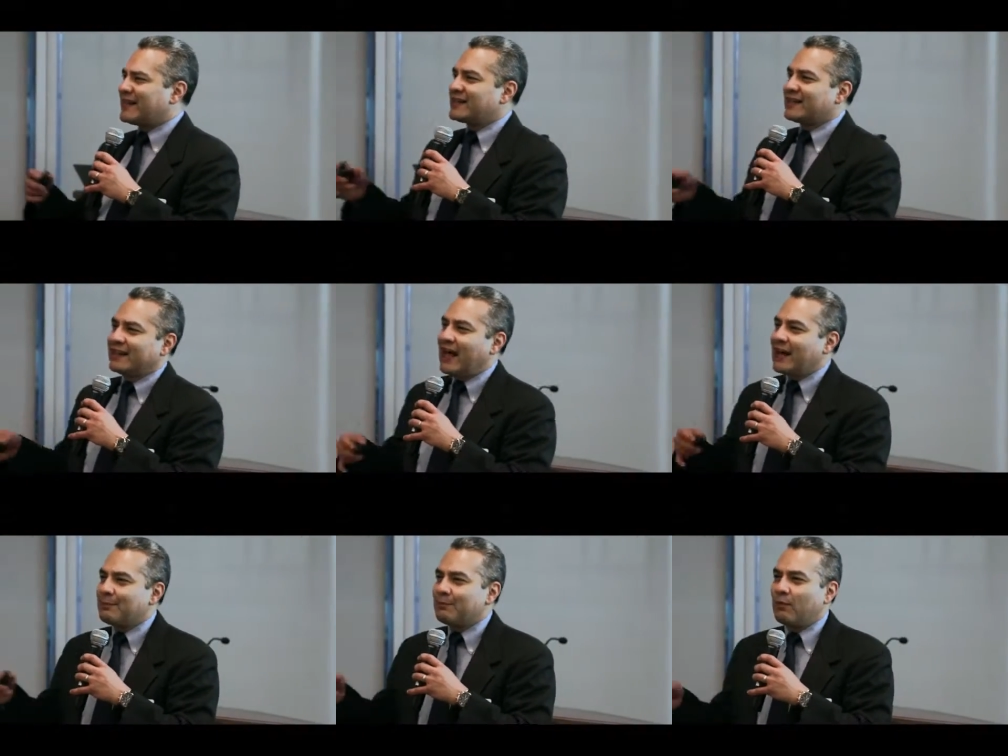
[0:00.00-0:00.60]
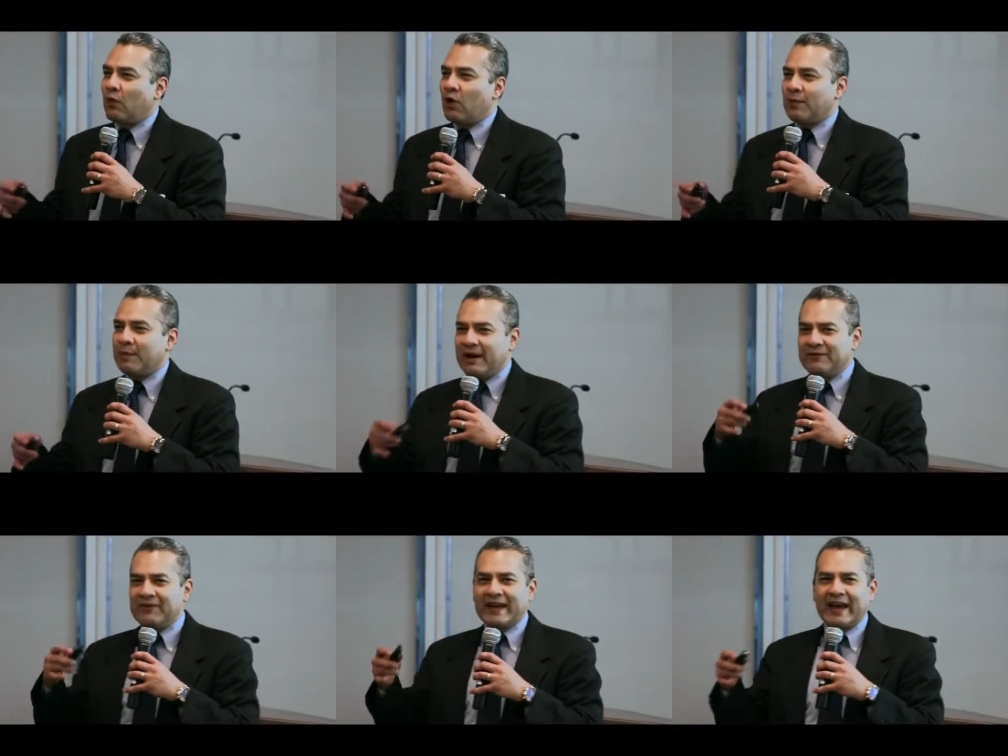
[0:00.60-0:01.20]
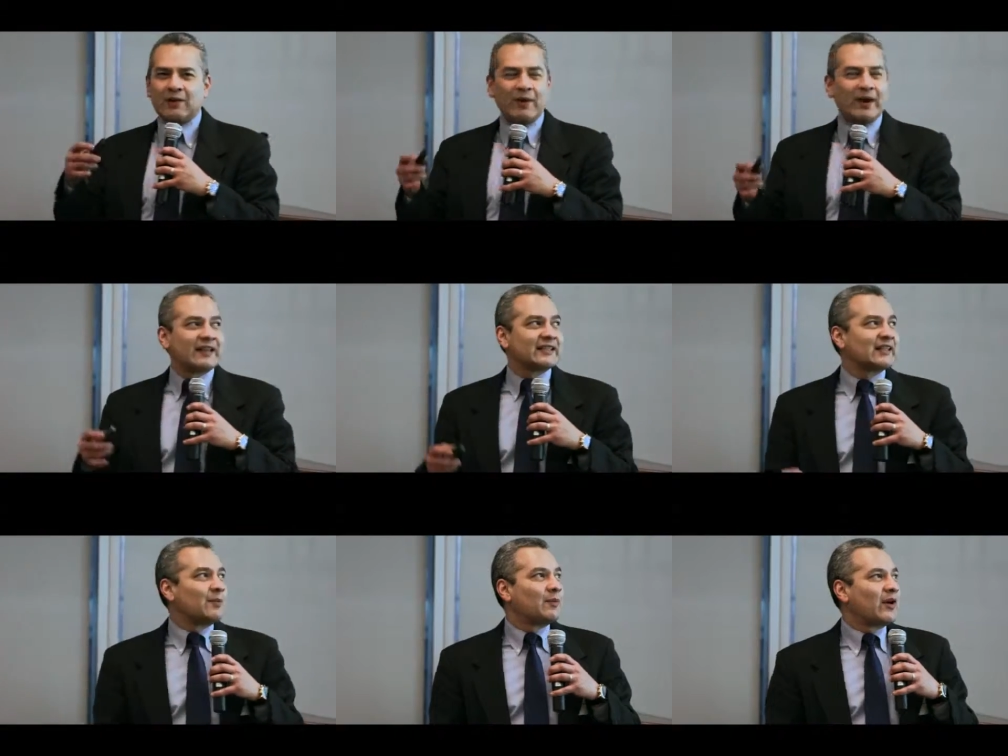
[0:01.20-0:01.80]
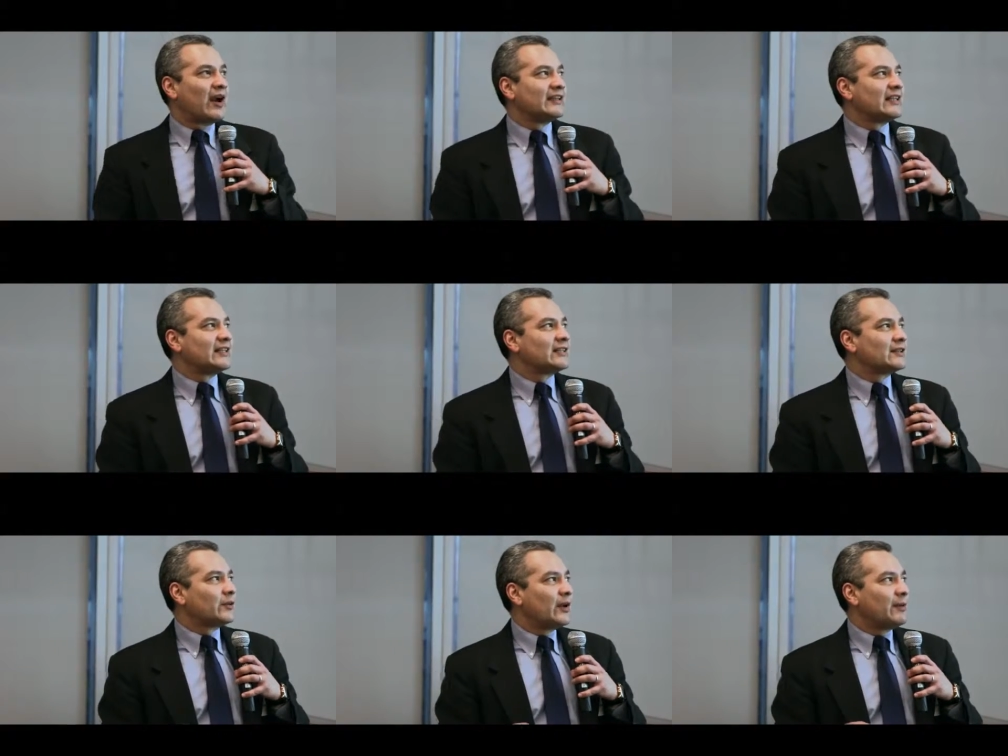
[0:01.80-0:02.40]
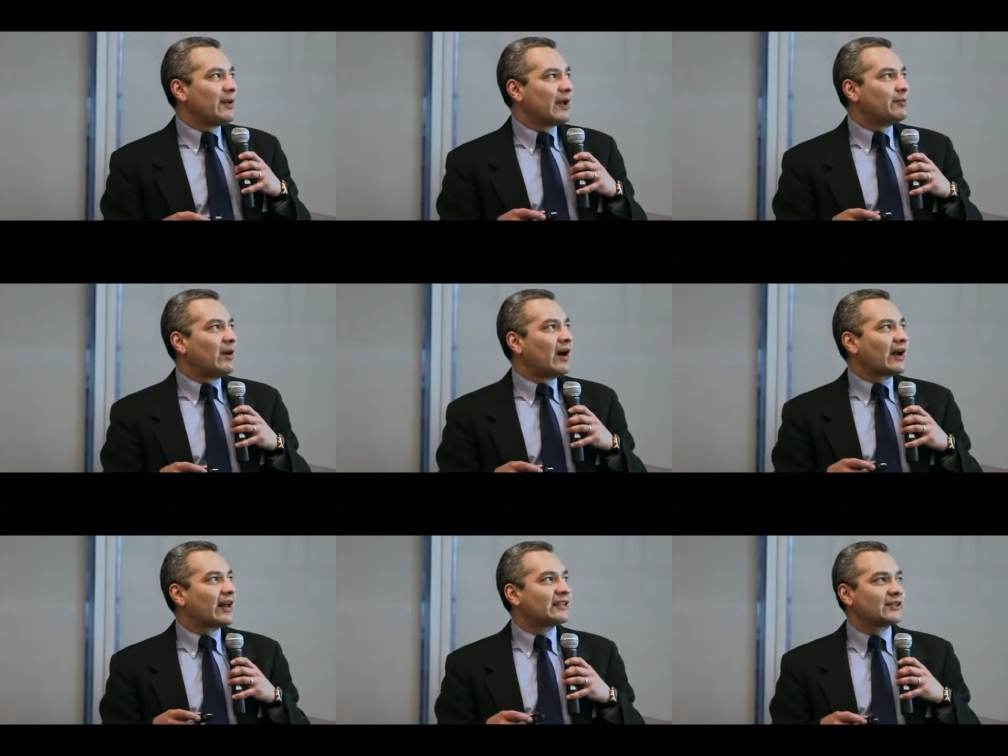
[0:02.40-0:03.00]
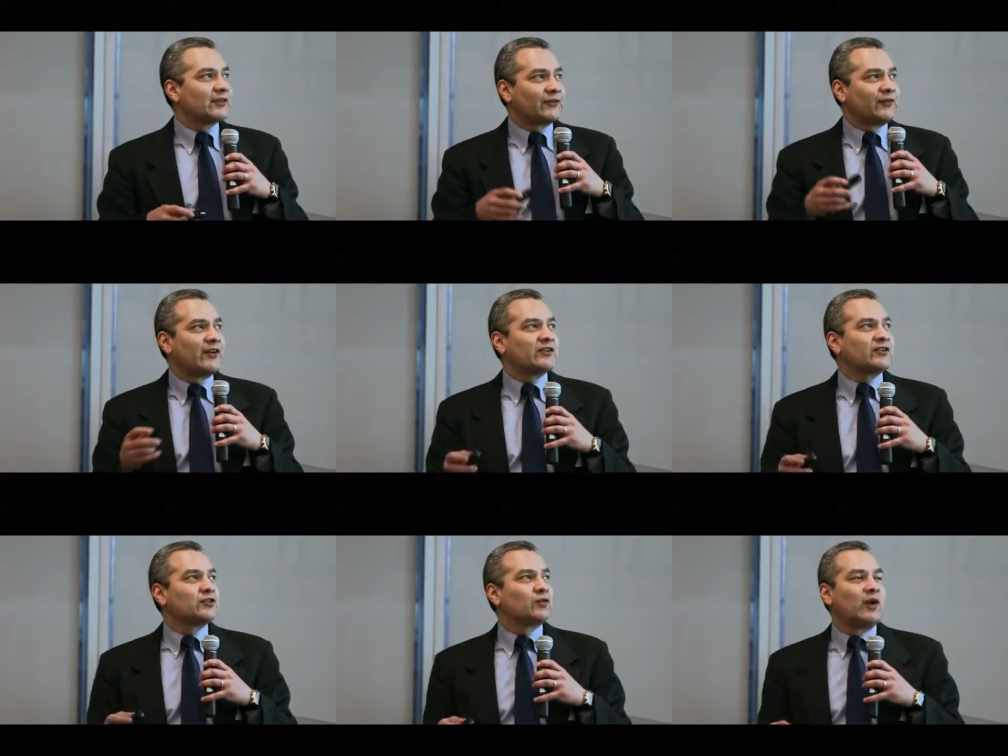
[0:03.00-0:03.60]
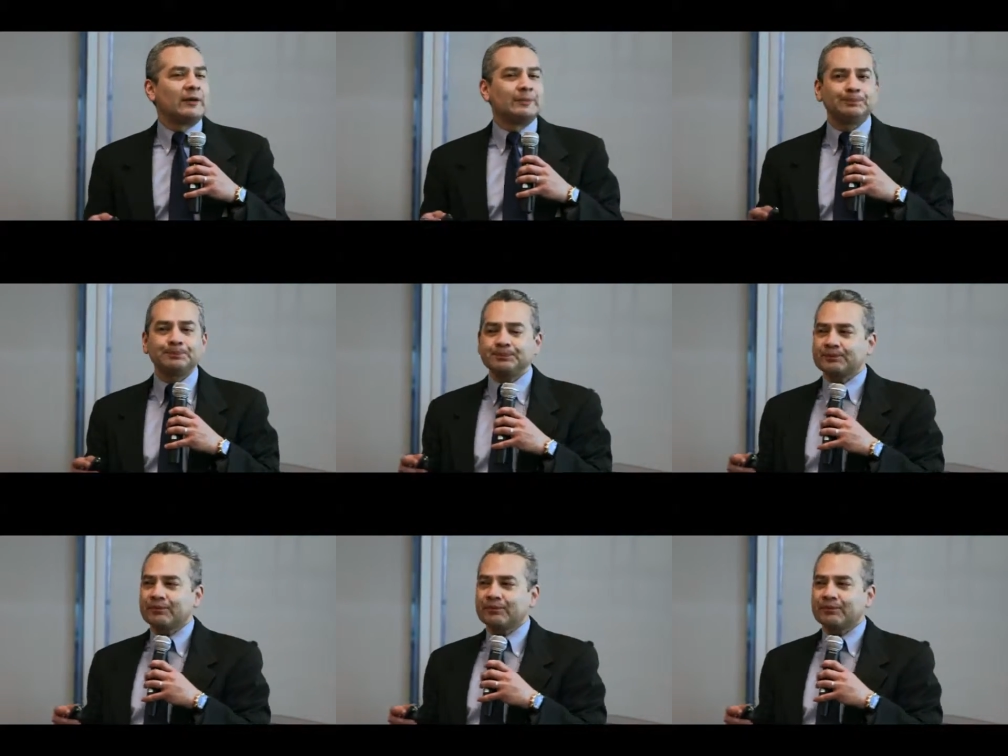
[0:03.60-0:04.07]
There's a lot more, but if you kind of want to summarize, it's three big buckets. The first one